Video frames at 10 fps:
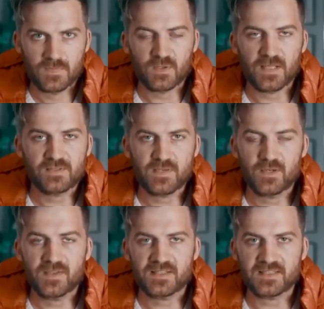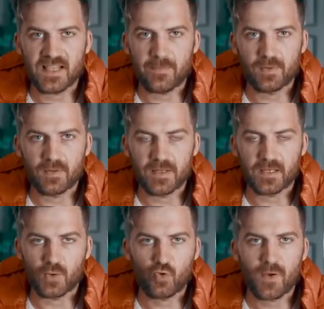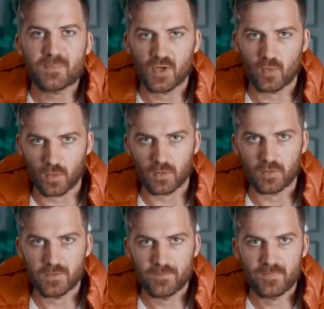So let's redo this example in a crypto world.